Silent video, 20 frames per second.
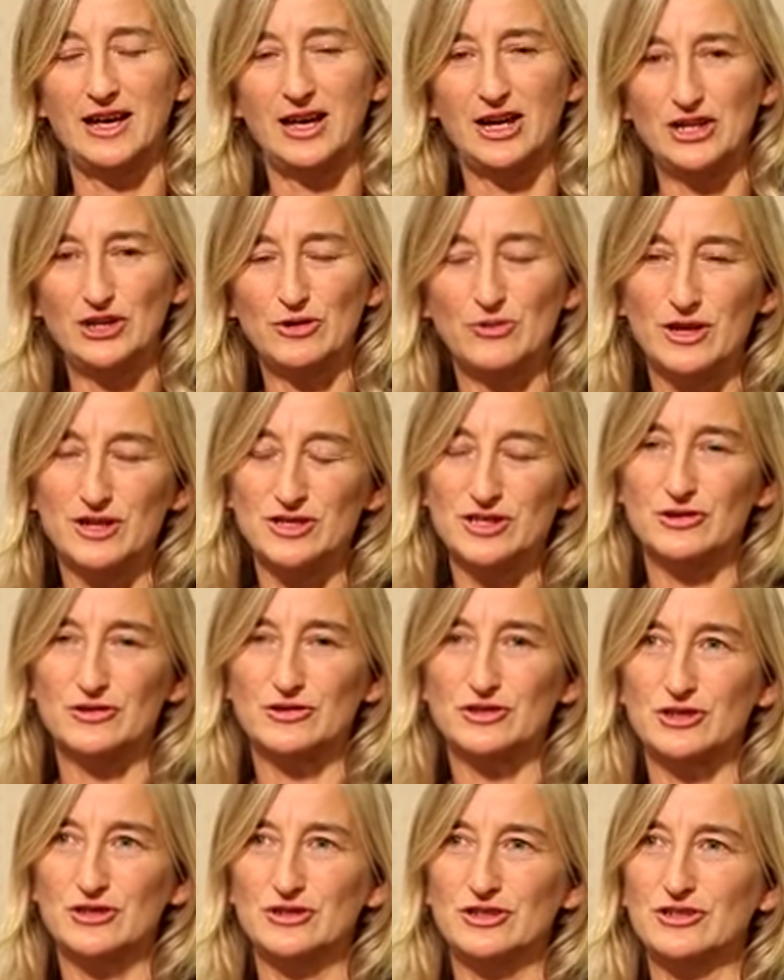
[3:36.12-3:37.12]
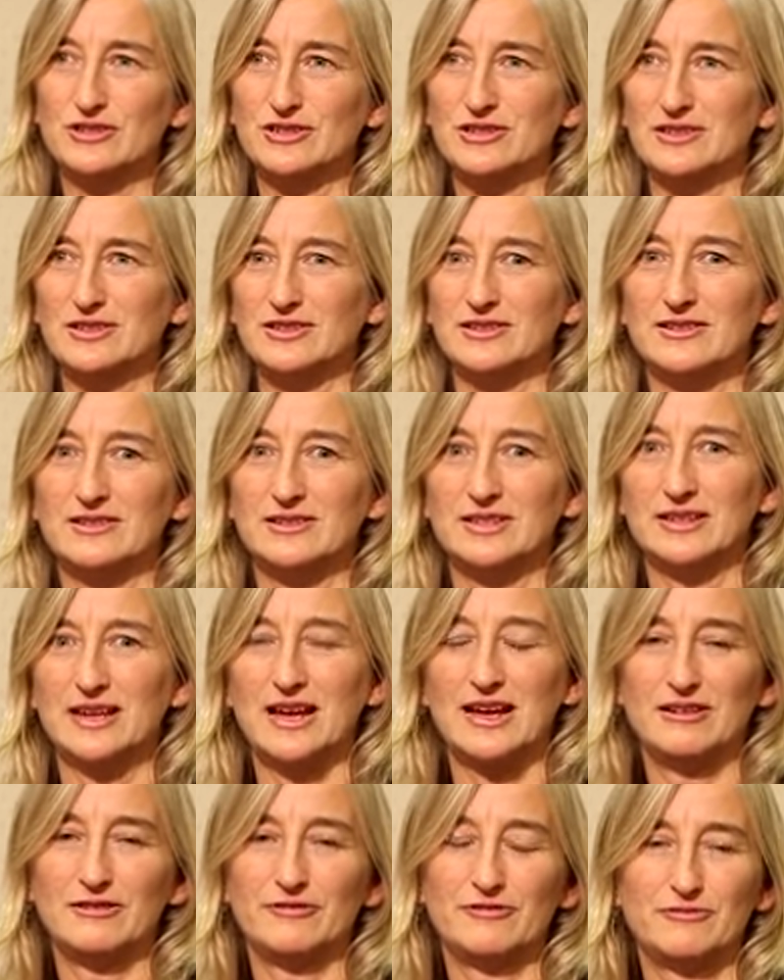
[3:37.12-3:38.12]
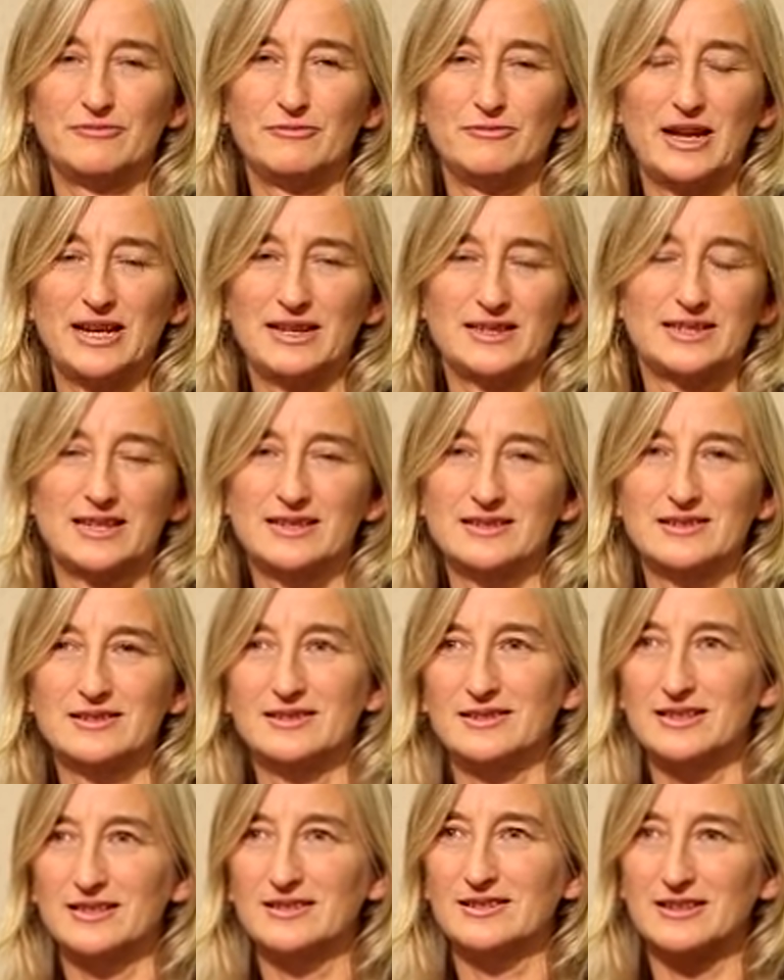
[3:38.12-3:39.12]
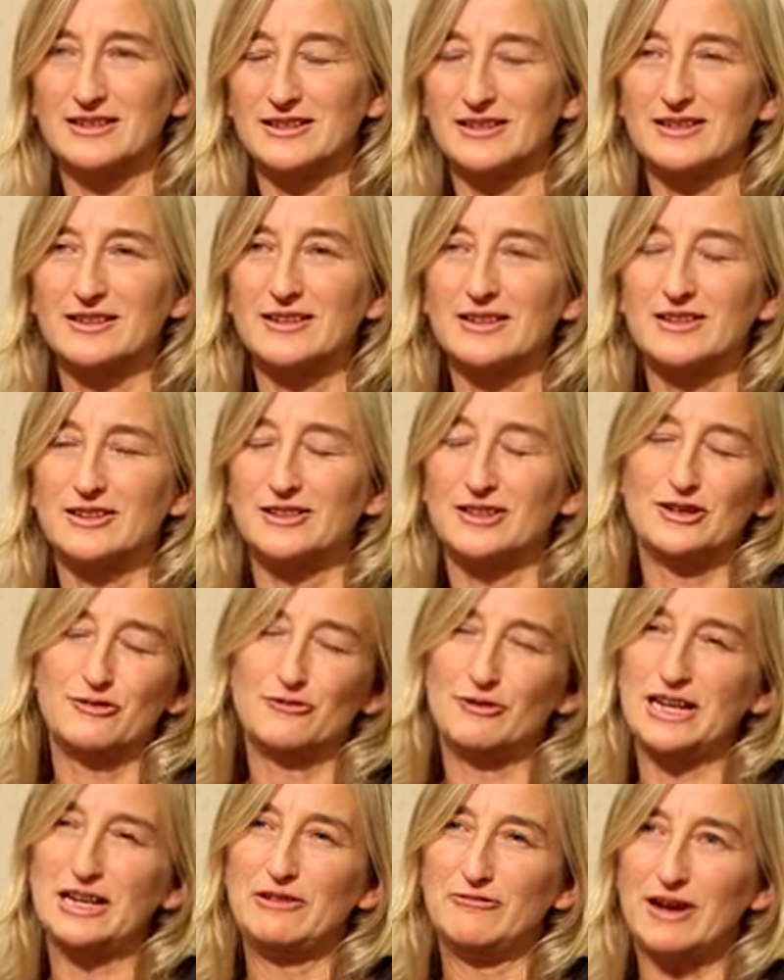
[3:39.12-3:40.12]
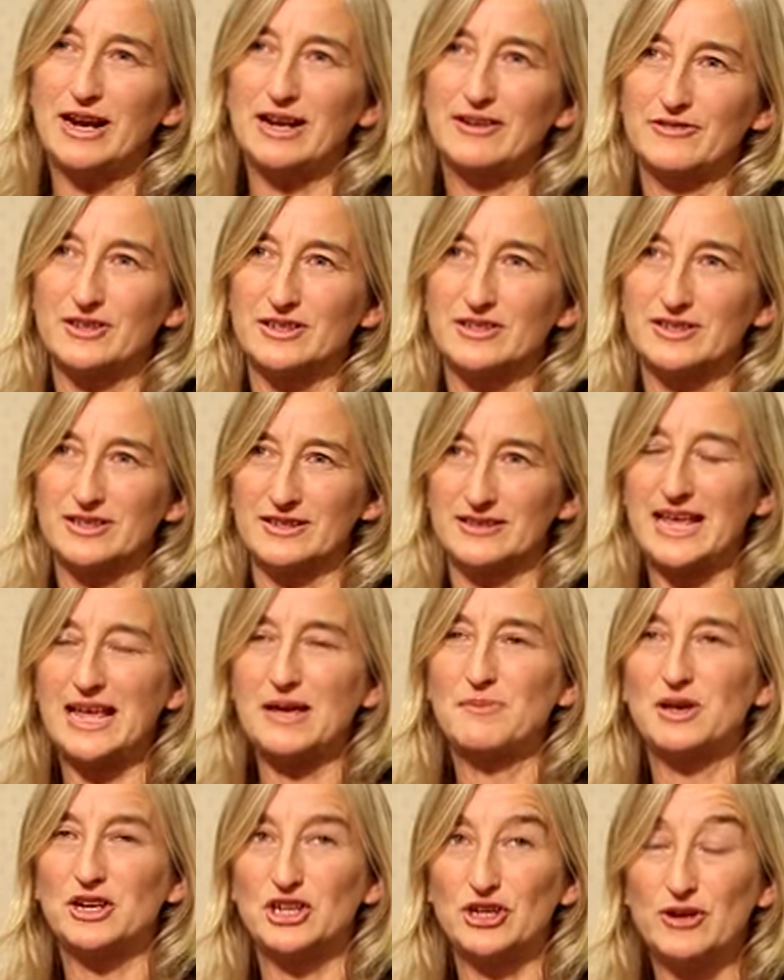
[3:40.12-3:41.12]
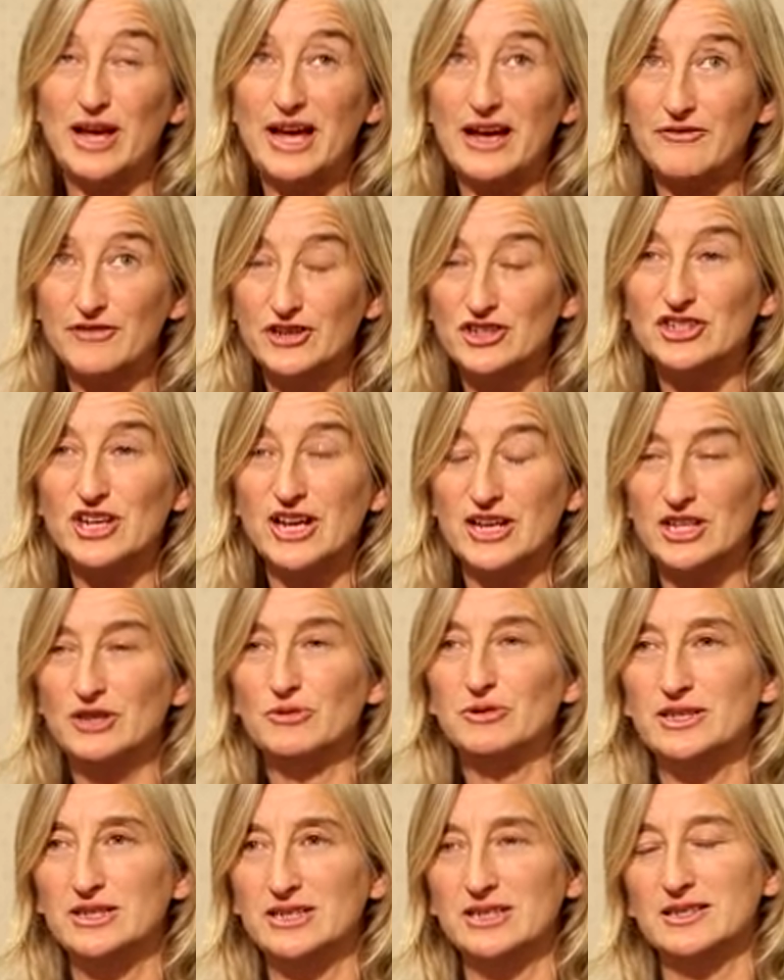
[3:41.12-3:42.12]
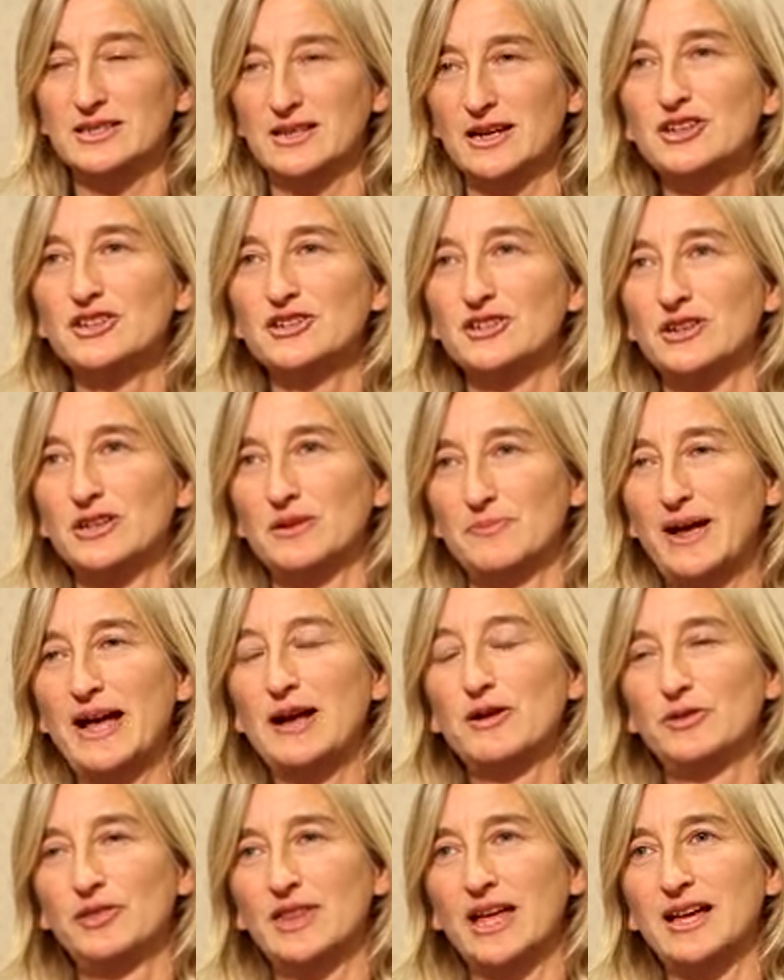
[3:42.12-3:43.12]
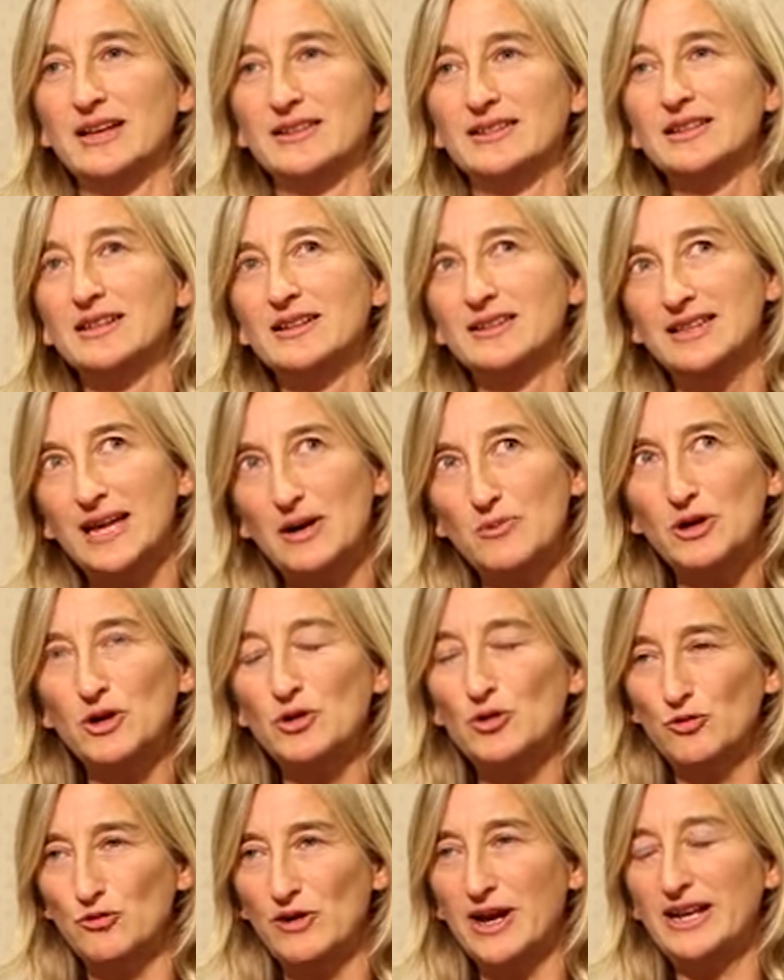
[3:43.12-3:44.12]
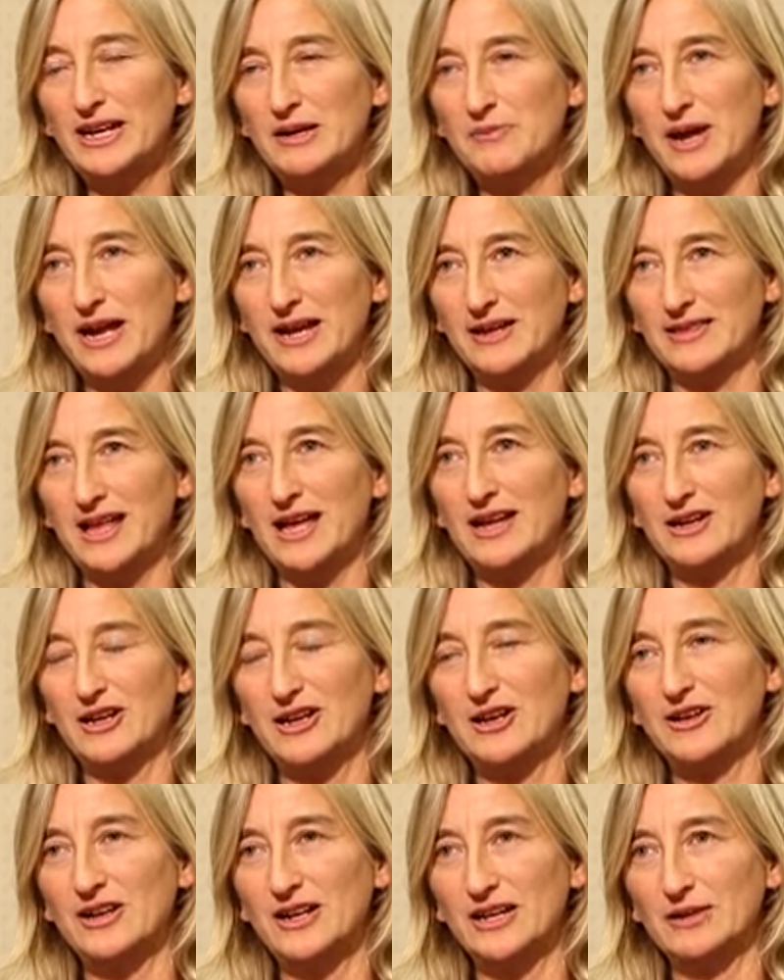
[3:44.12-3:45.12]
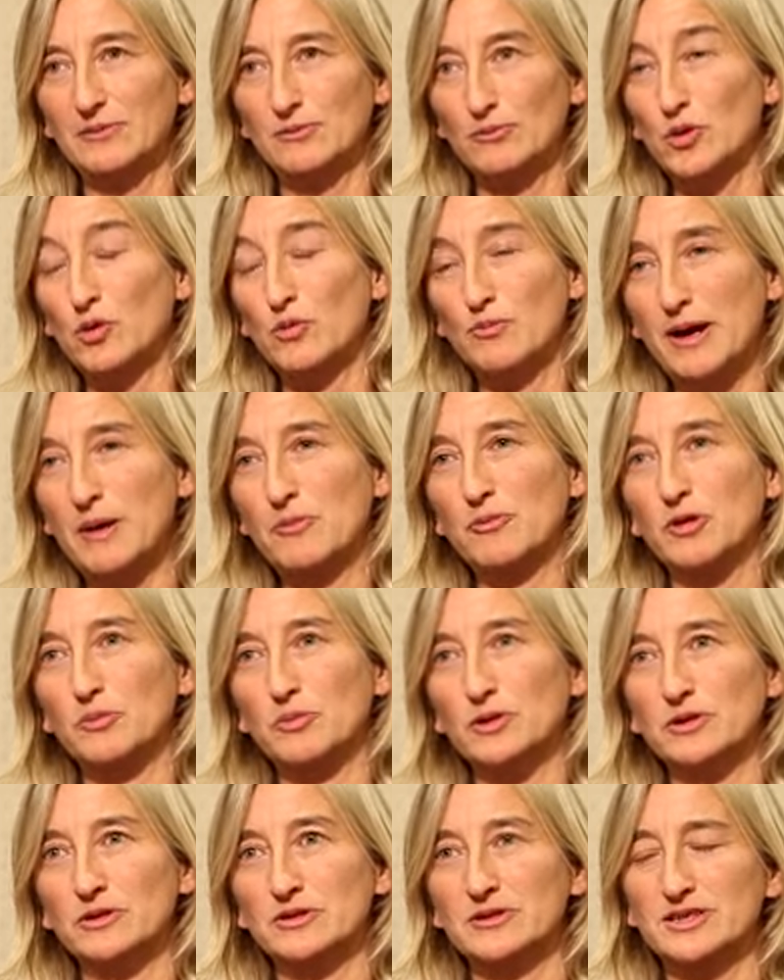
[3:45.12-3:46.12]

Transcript: you ask your students to kind of make sentences that are really relevant to them, and you have a genuine discussion about that will already make that learning more memorable.